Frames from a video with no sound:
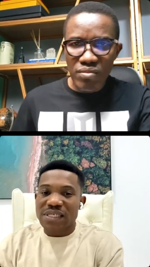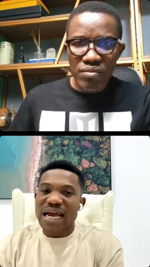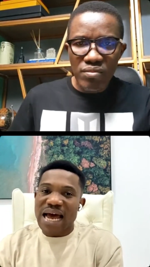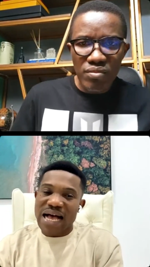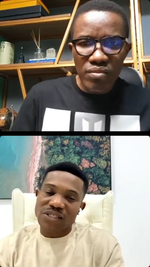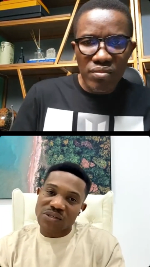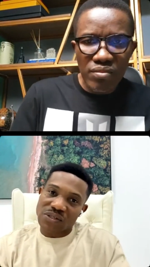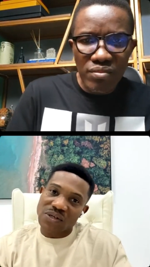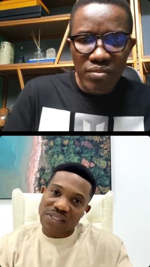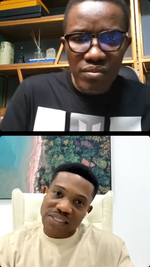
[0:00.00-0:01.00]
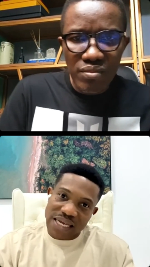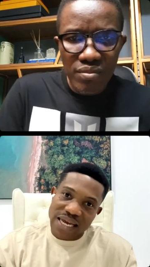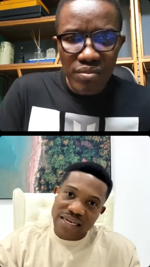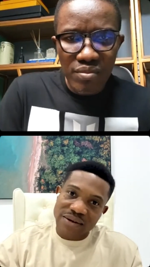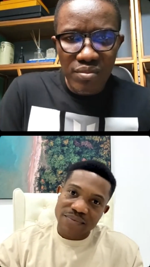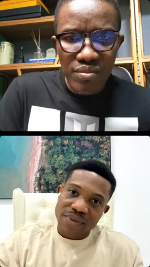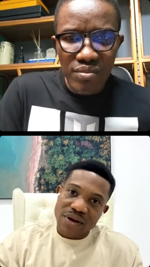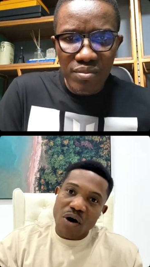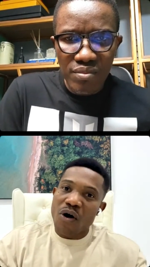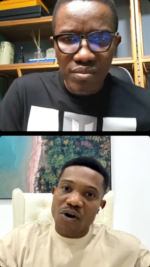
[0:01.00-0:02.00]
Speaker 1: that has to sustain
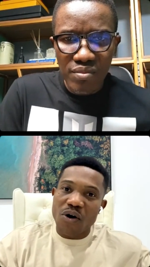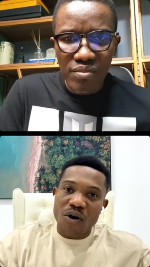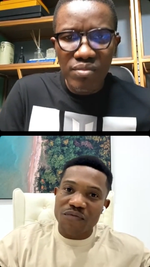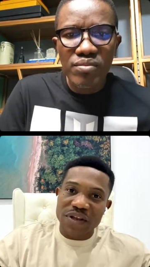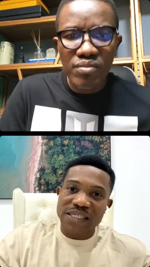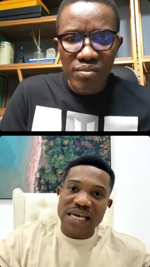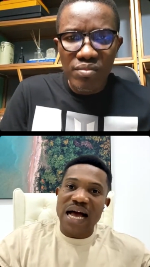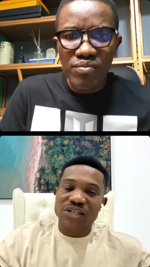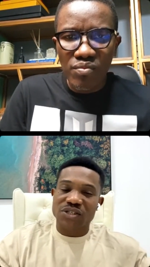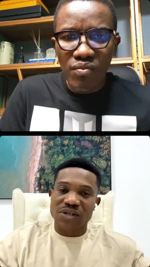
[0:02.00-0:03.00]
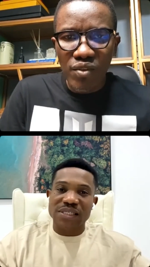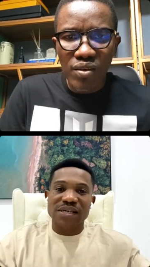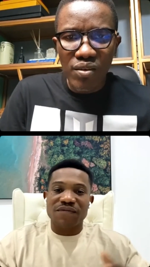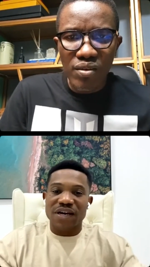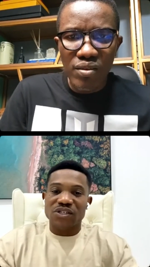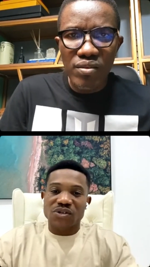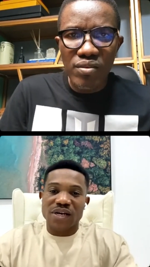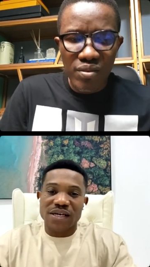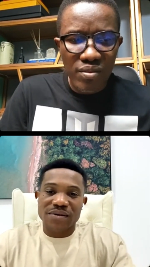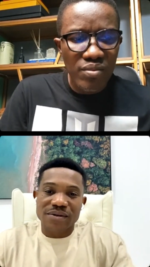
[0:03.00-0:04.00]
all of these actions
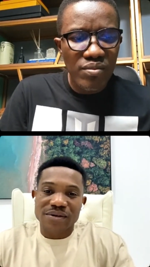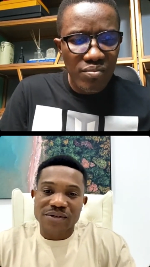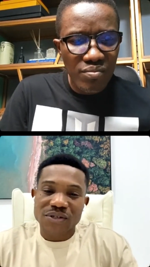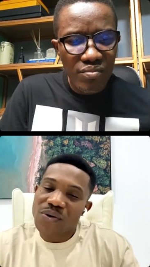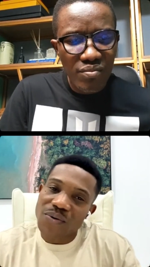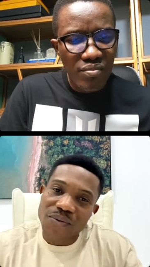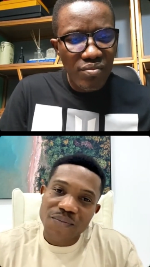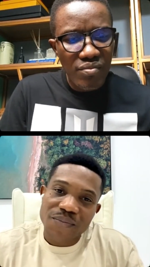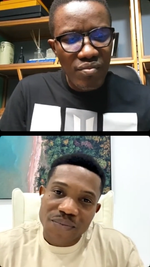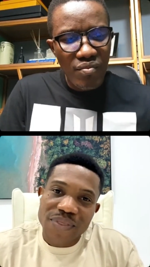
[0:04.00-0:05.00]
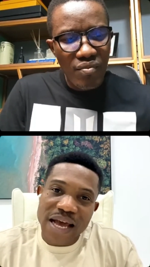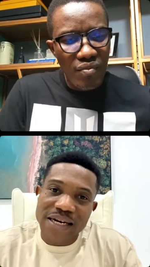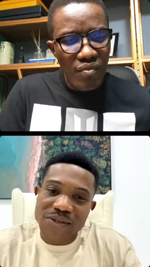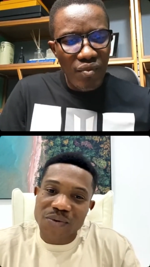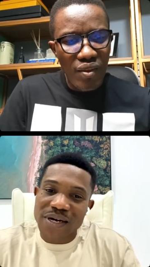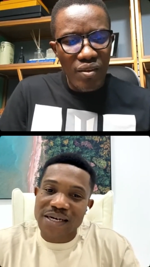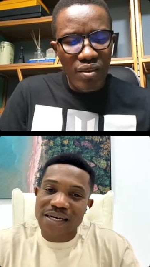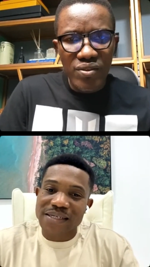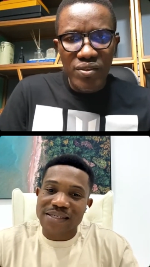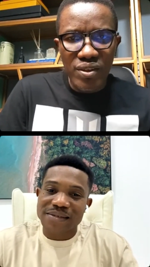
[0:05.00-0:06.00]
eventually. So that is what it is.
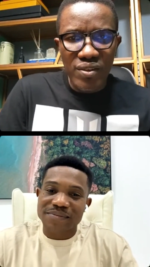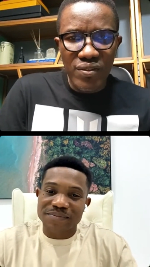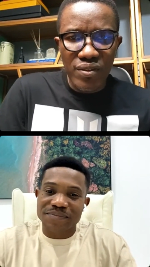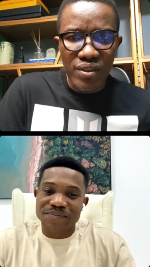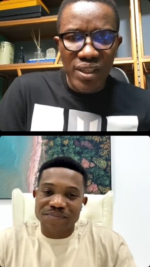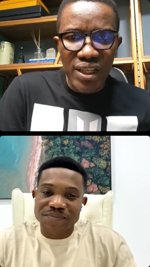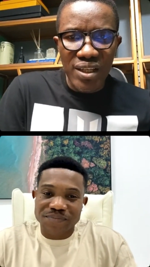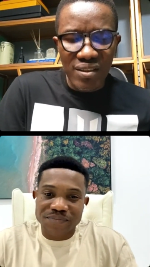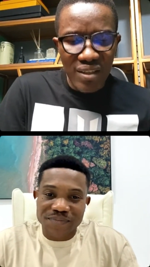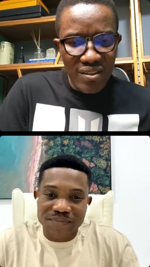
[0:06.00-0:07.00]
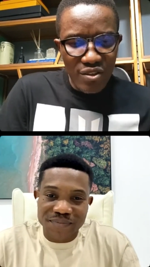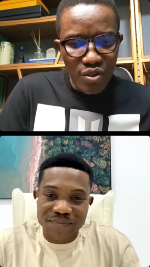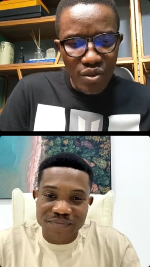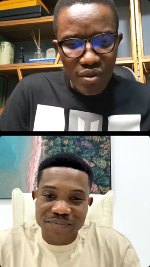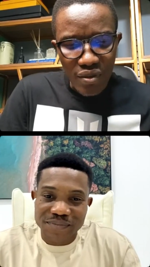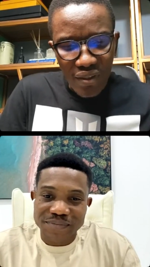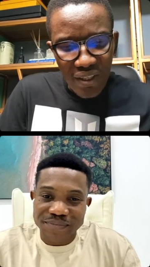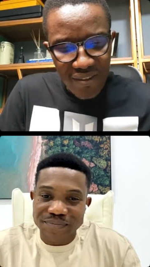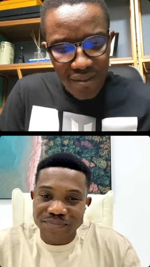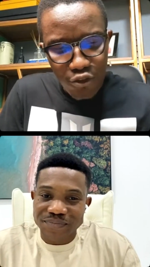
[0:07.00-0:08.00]
Speaker 2: That's that's that's so good.
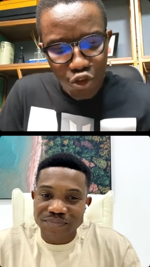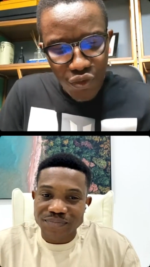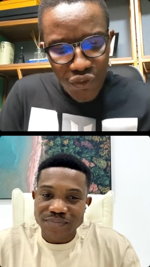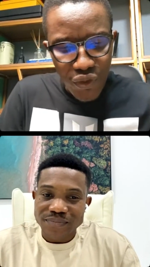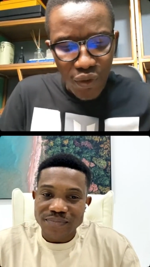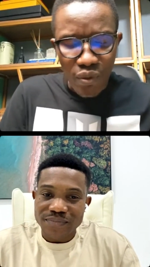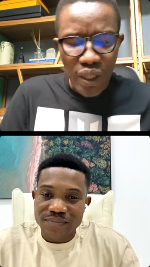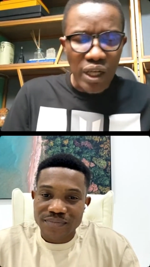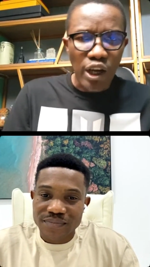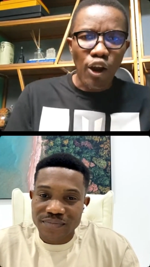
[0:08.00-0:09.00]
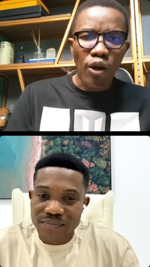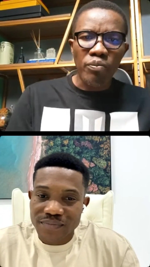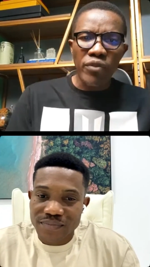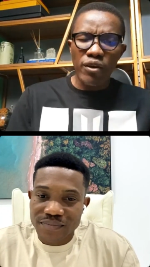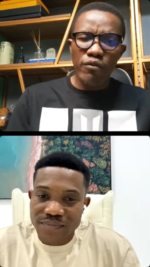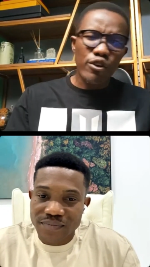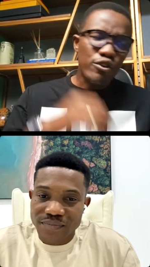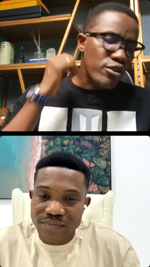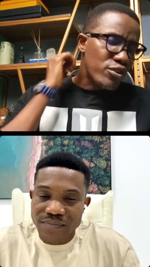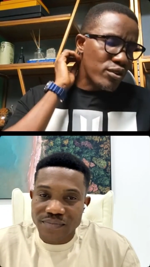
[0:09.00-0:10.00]
That's so good. So uh, um, for
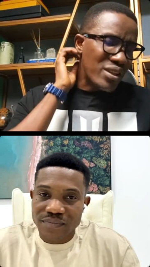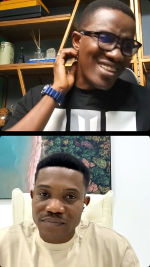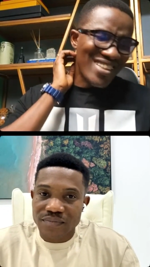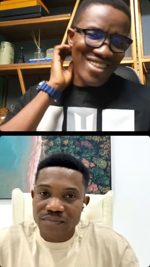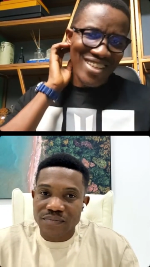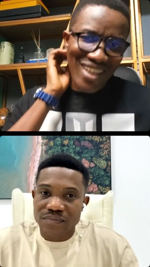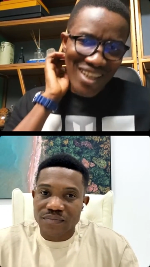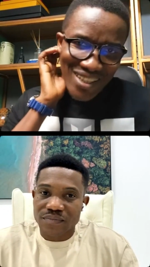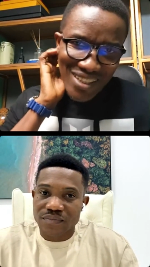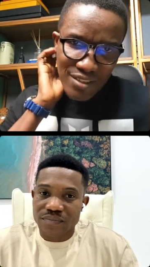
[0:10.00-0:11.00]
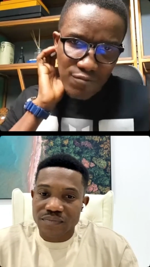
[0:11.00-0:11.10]
you to discern